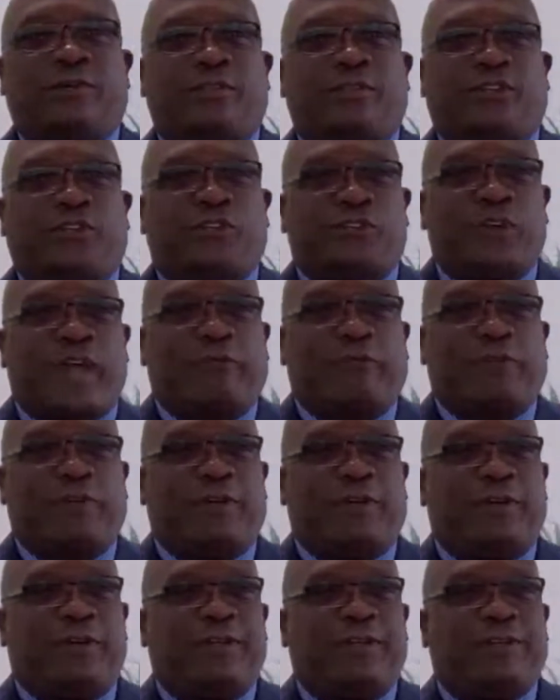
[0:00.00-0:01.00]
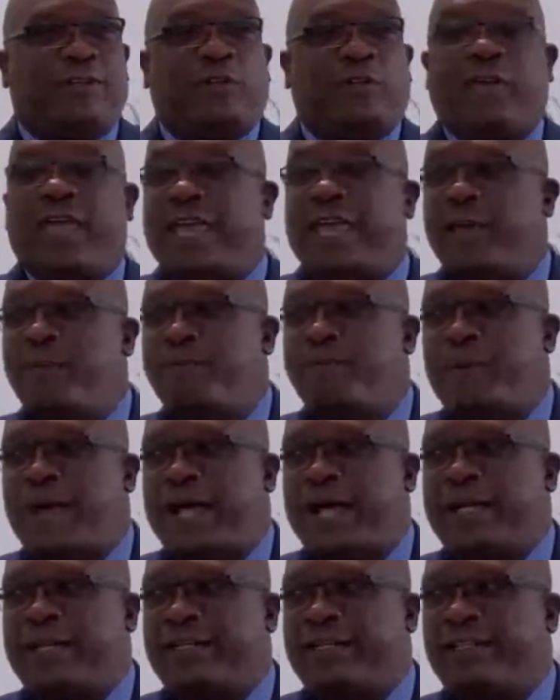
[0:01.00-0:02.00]
You travel, you came
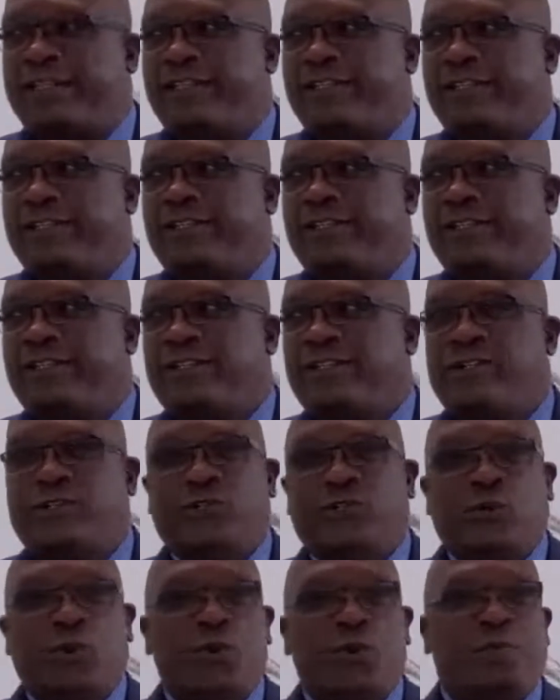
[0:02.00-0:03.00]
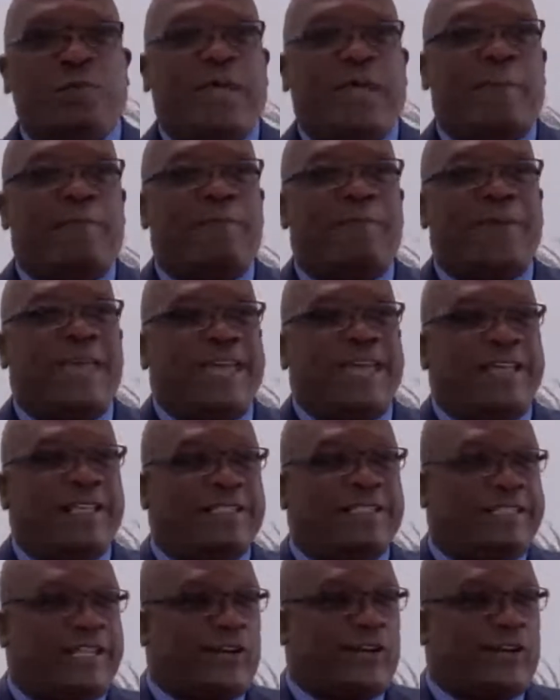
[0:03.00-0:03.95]
back. You would be amazed